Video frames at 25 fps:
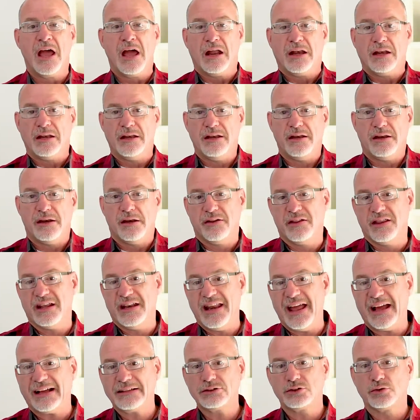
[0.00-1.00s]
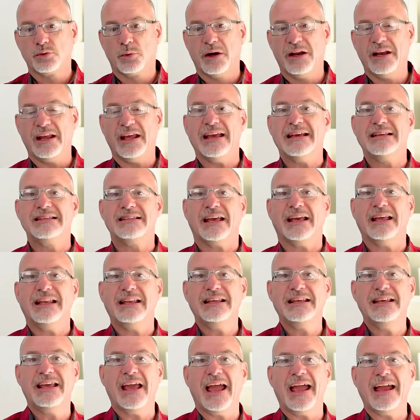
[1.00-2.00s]
The next one is
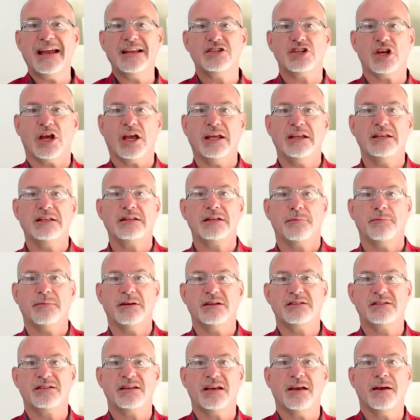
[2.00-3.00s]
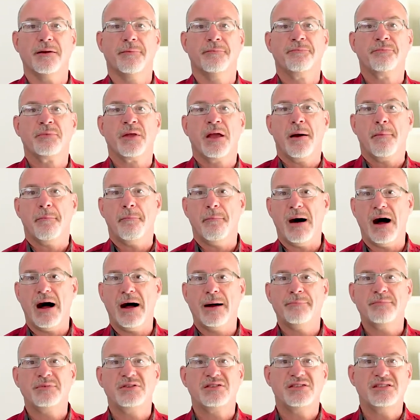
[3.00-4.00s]
engage intimacy.
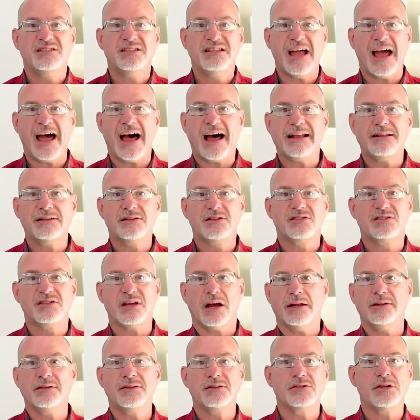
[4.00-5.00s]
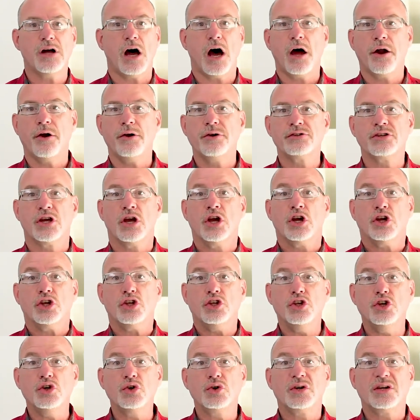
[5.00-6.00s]
Moms, dads, sons, daughters,
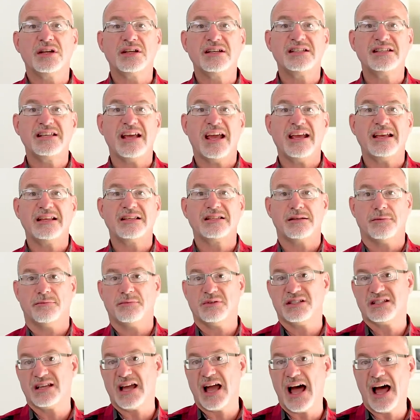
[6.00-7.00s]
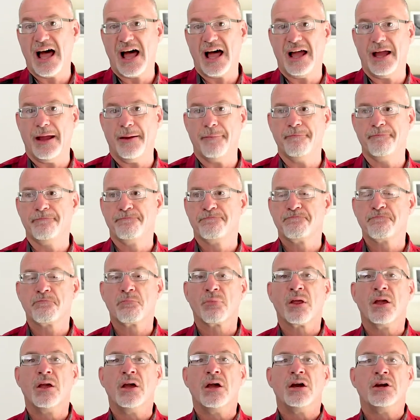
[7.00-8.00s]
you can take some time
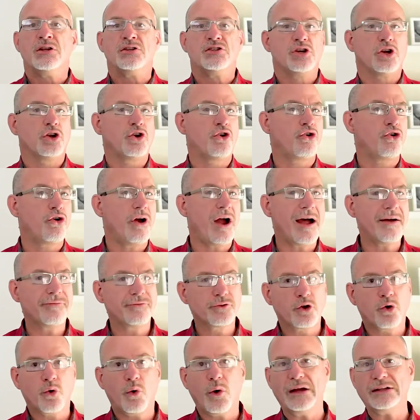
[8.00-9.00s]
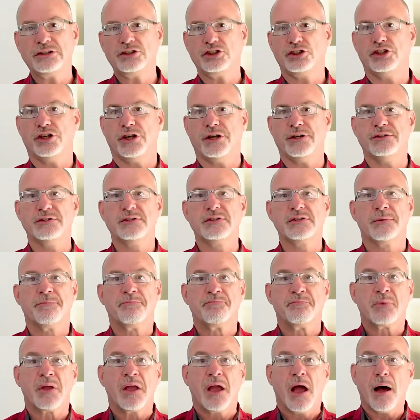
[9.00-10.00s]
to craft questions
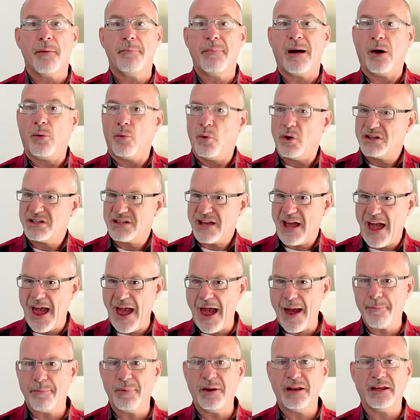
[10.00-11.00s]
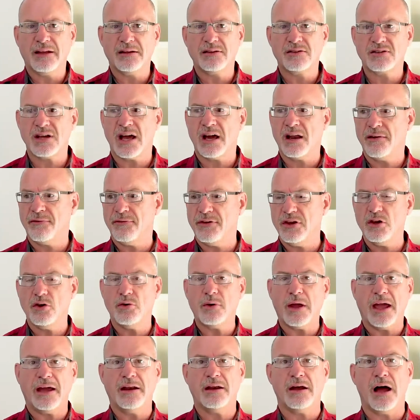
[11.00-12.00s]
about what's happening inside of
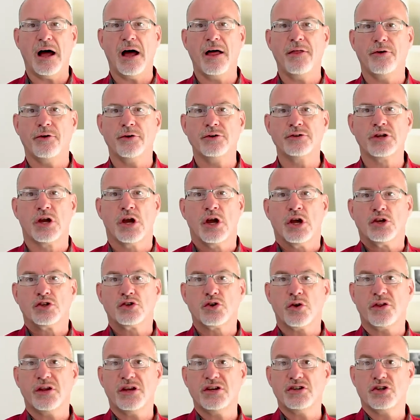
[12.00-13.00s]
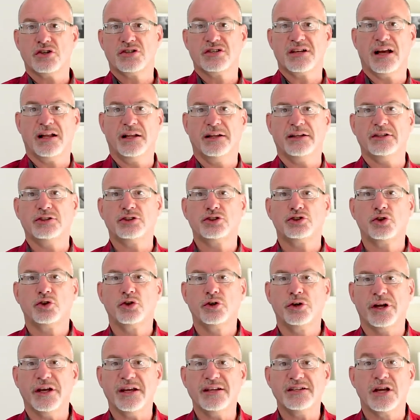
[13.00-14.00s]
you and others so that as you're telling
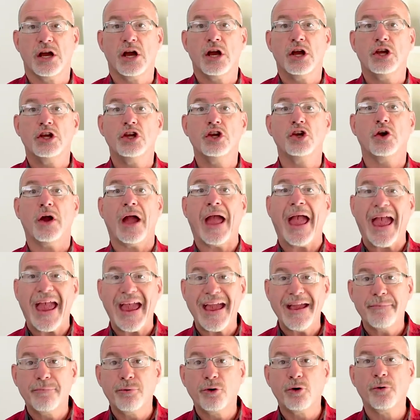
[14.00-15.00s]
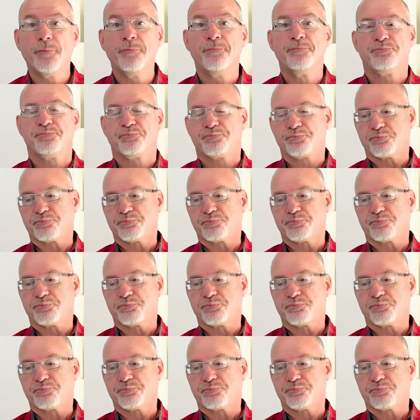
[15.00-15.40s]
stories, you're able